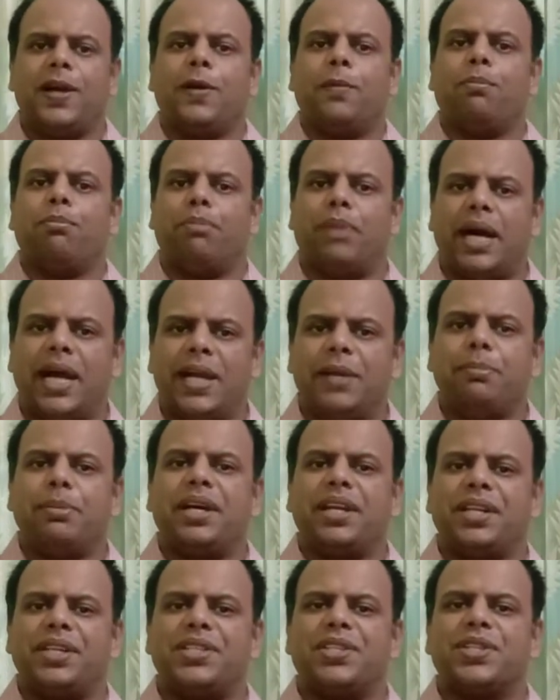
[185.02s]
My
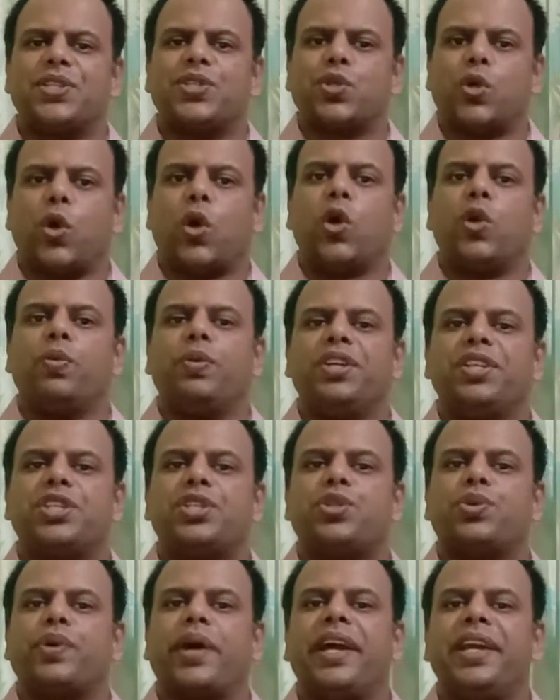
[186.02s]
managers always
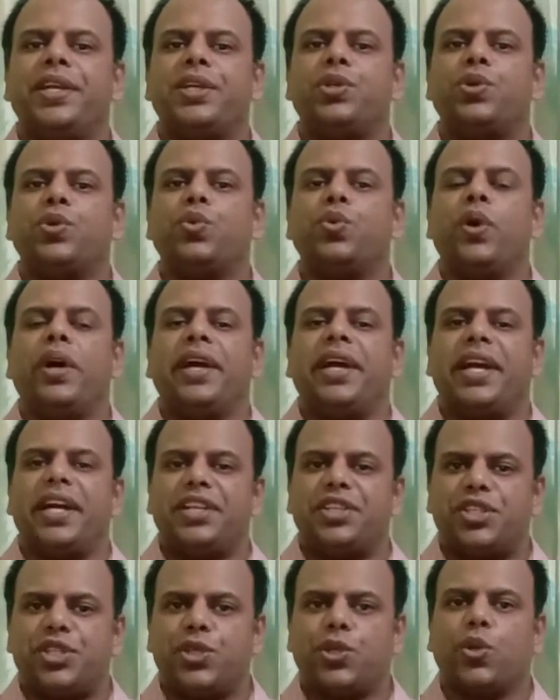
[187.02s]
tried to
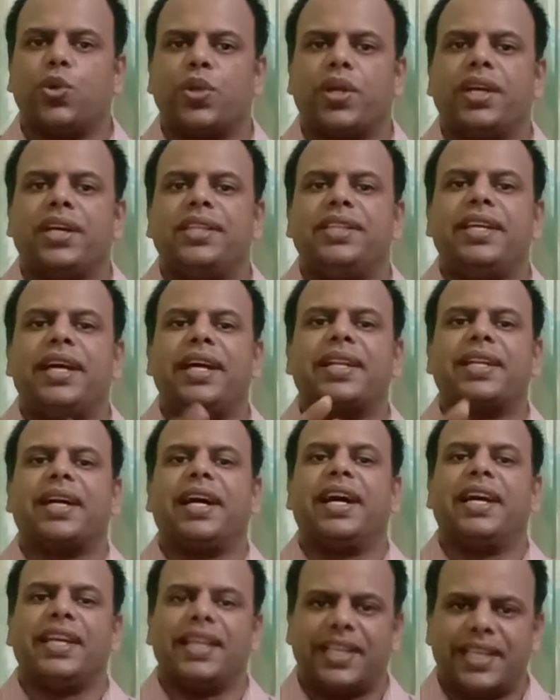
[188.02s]
ensure that
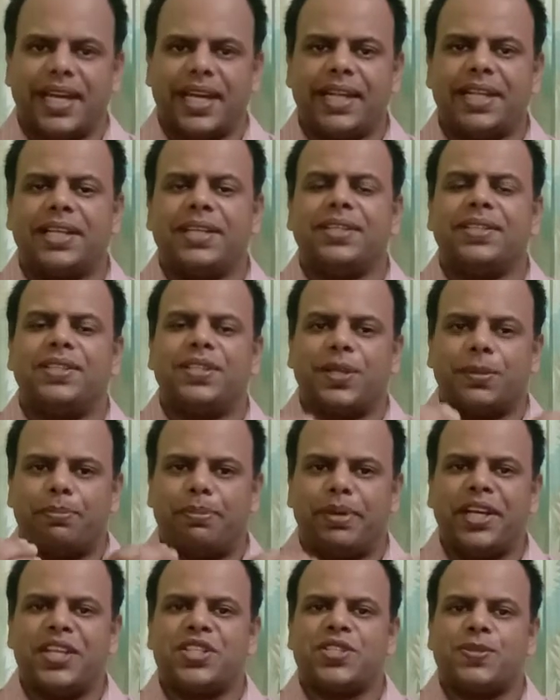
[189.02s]
I get the
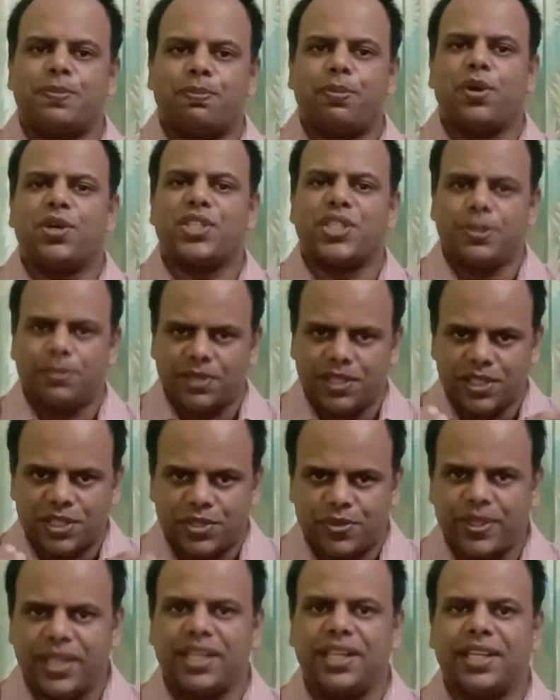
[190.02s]
best possible
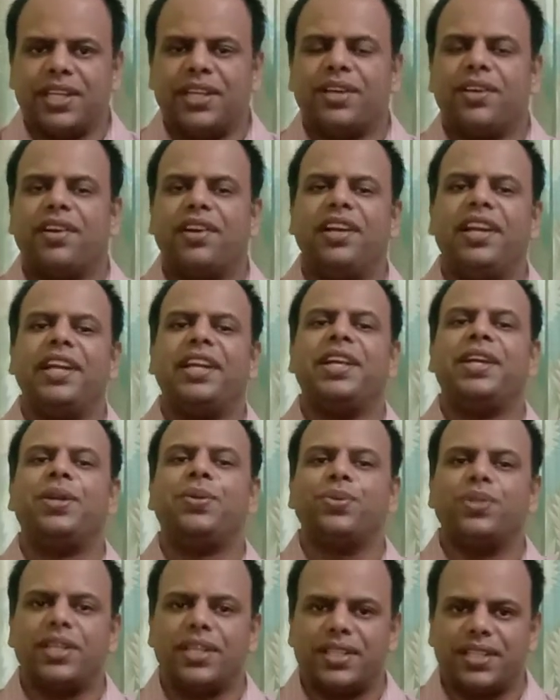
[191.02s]
training related to
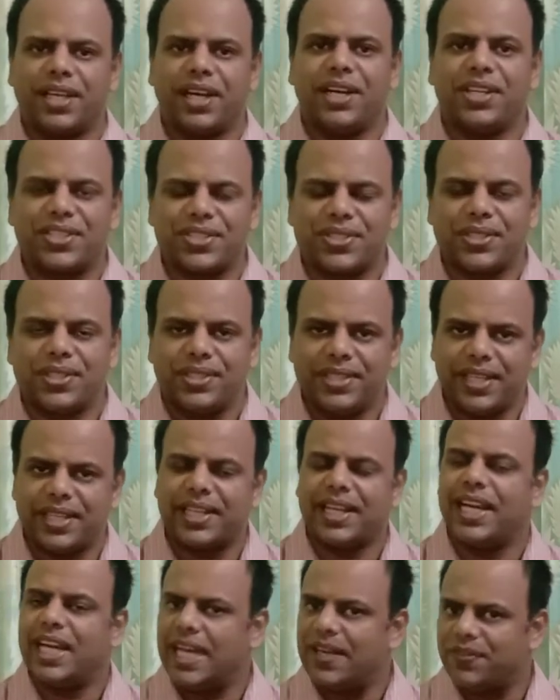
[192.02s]
the task that
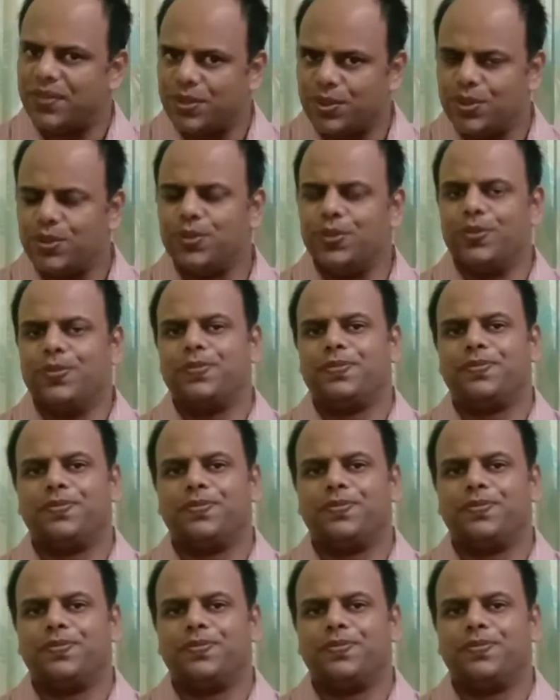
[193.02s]
I have to do.